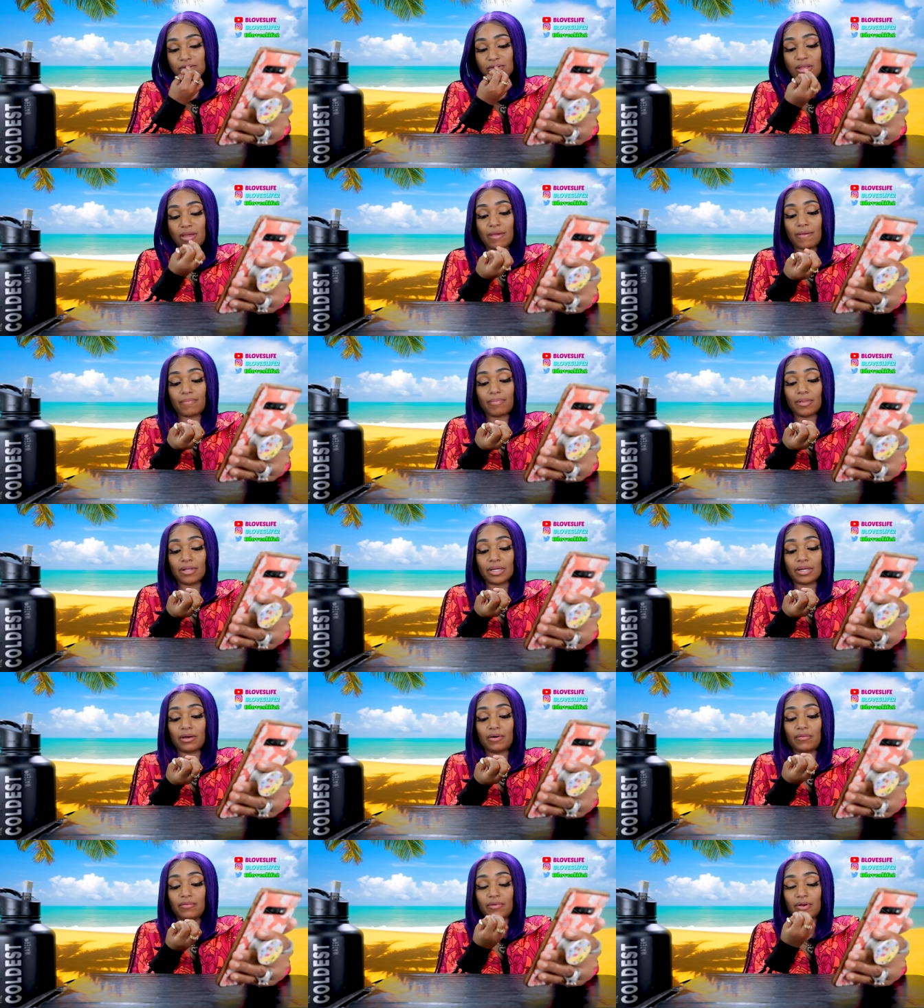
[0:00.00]
And look
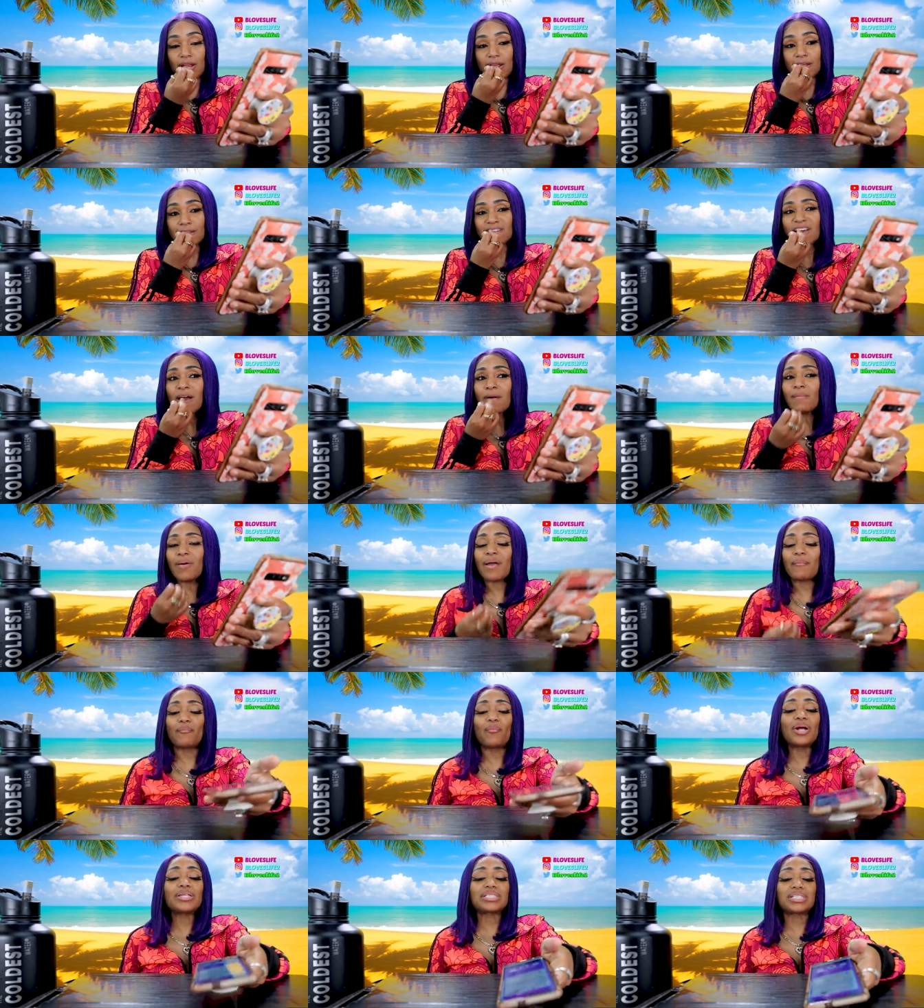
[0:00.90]
over it.
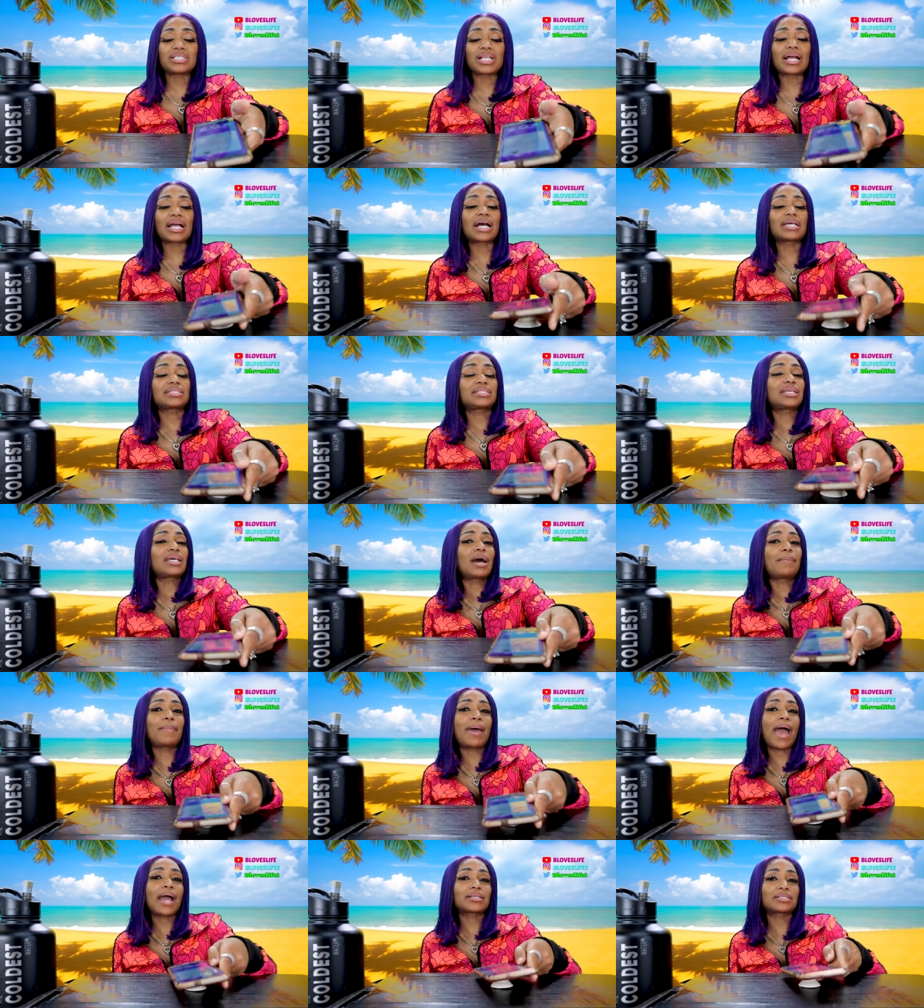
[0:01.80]
Which is like I said,
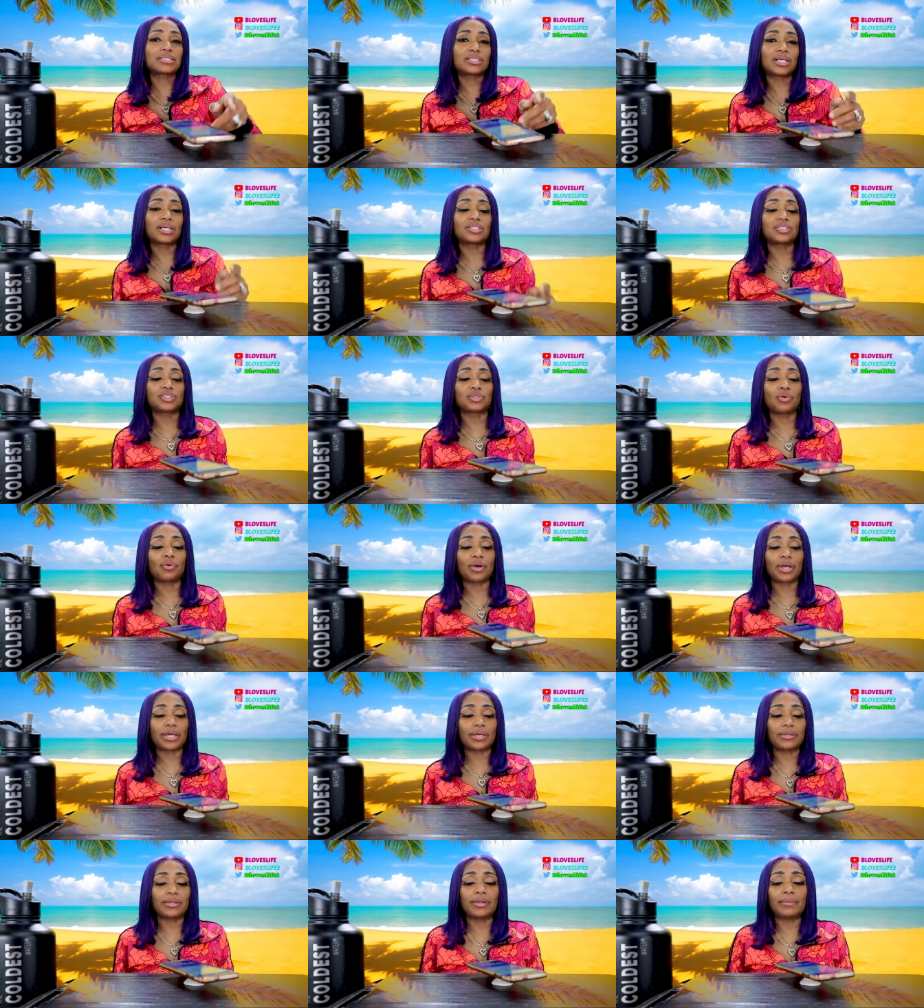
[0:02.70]
I'm actually
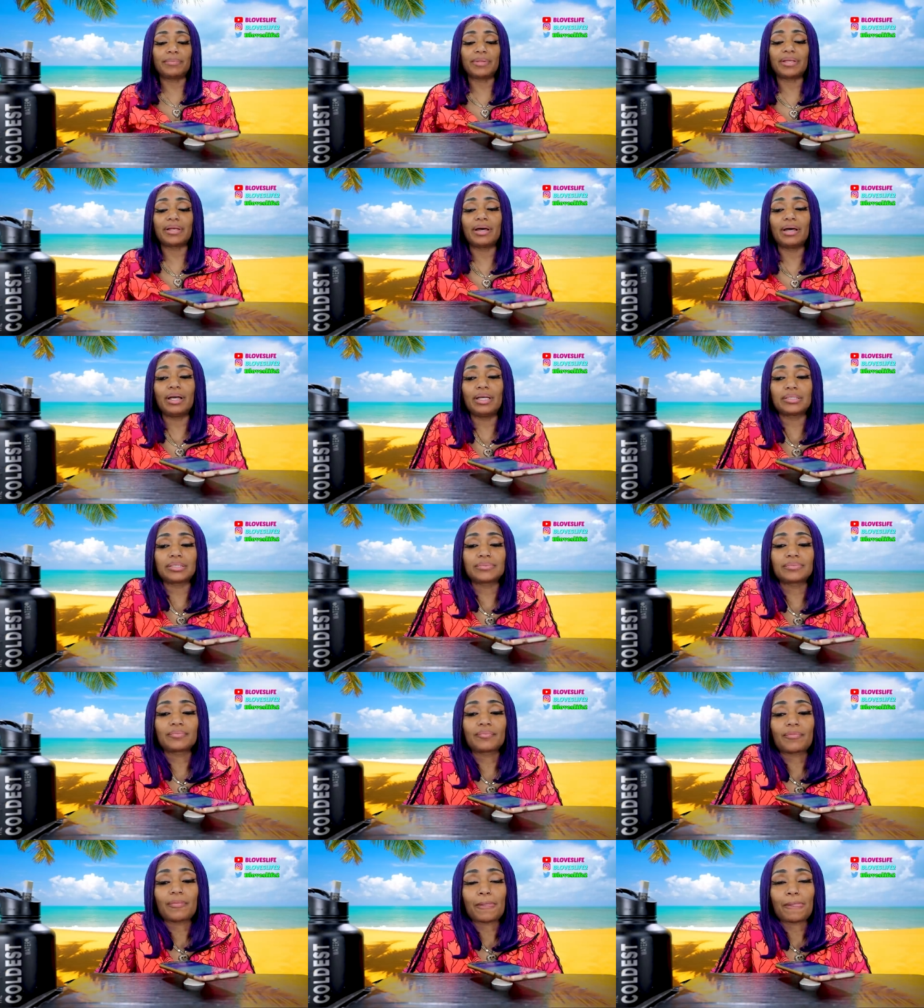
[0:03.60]
enjoying it because
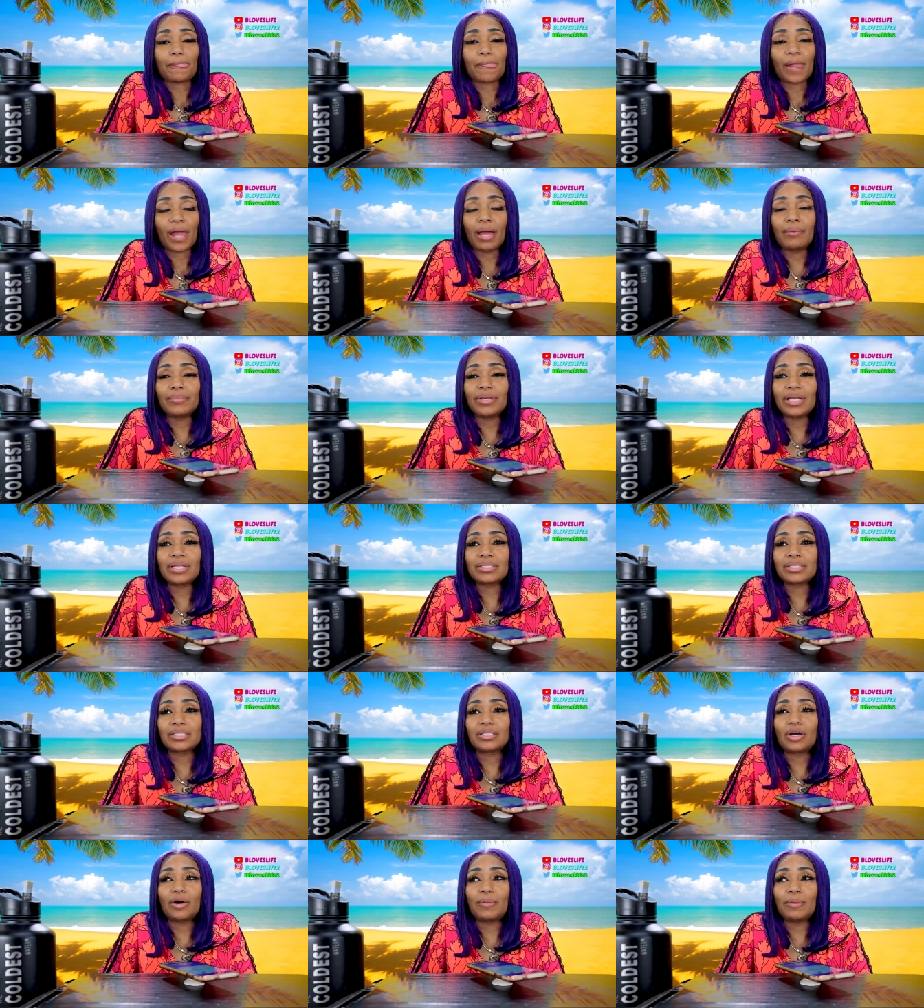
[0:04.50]
I'm getting
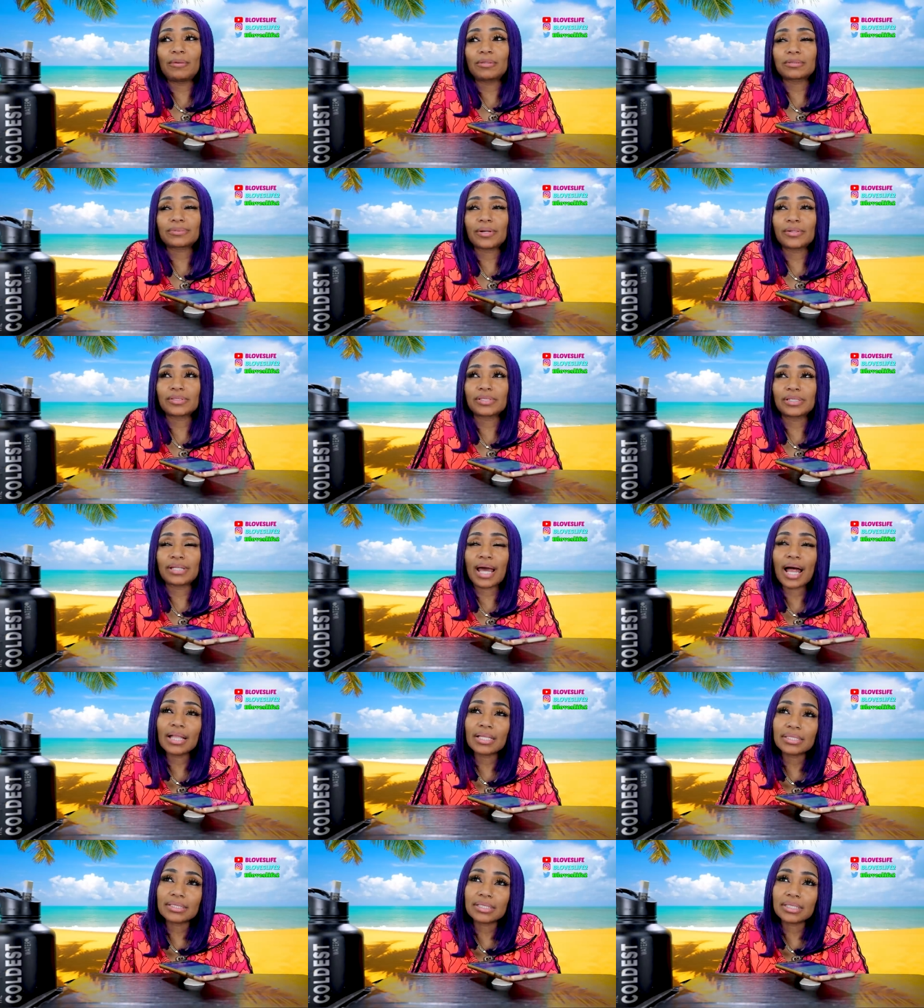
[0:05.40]
to know people's
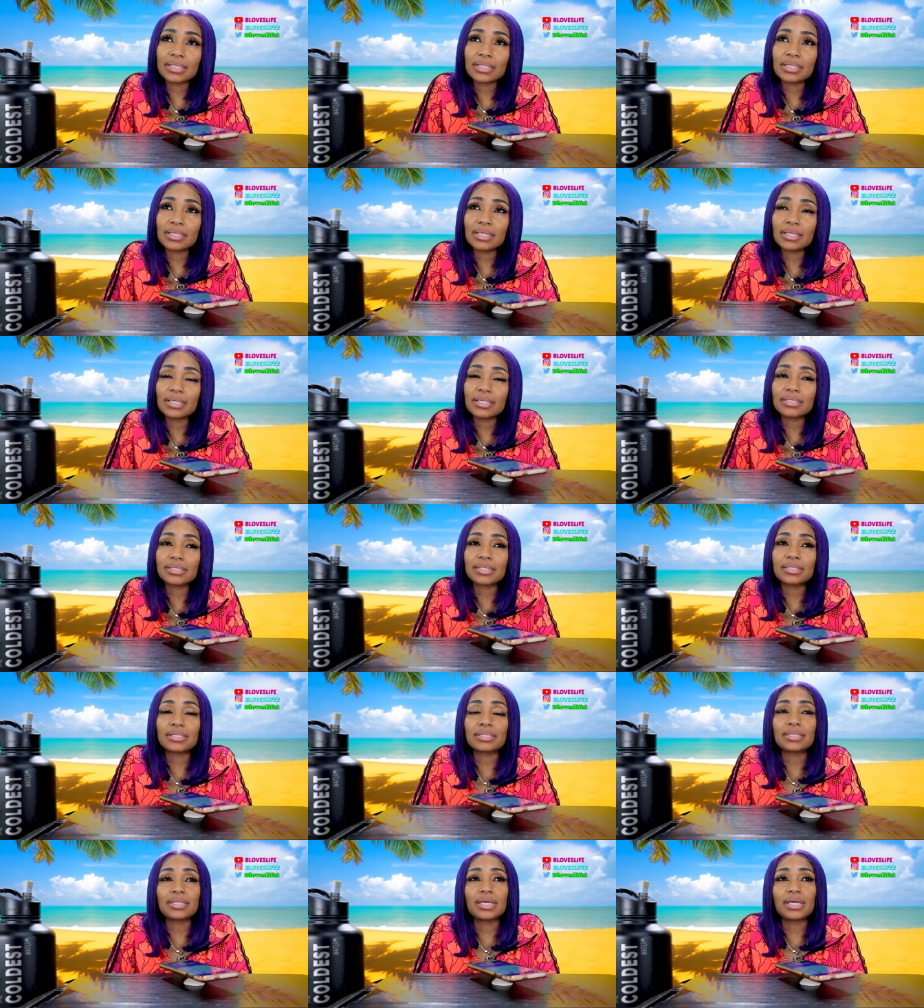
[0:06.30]
personalities
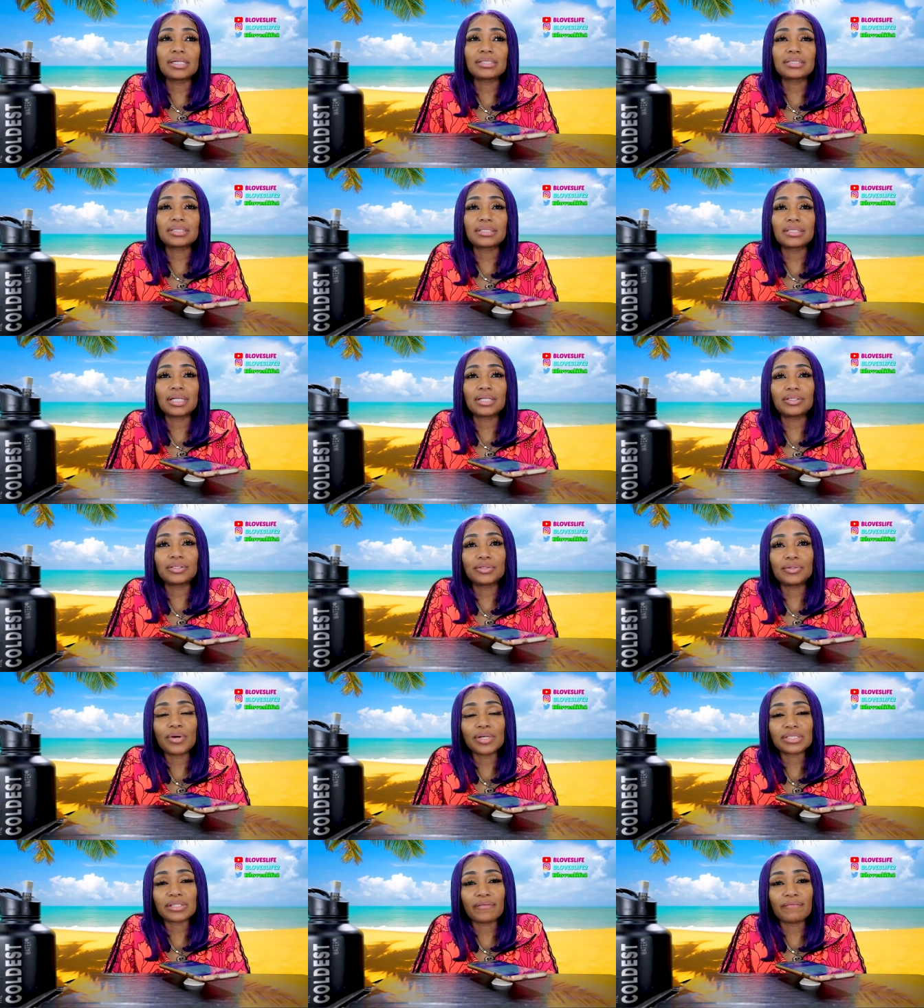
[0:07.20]
and the things that they
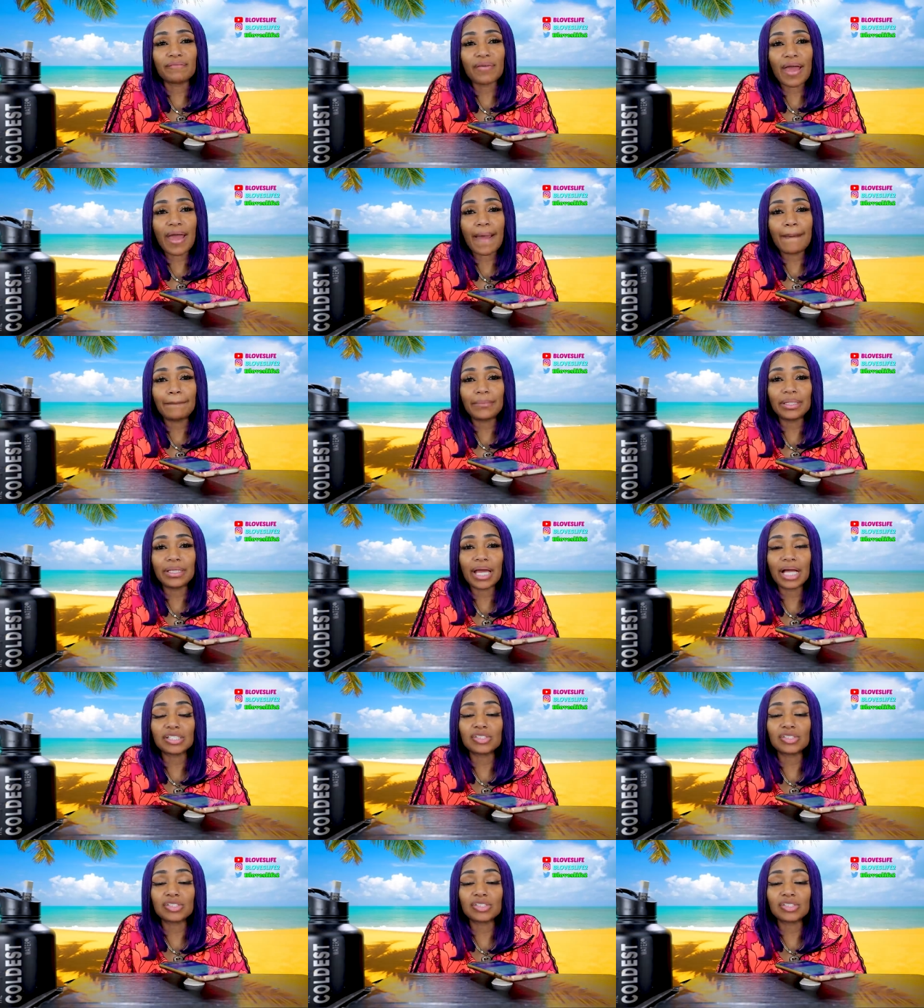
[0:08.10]
do as a family.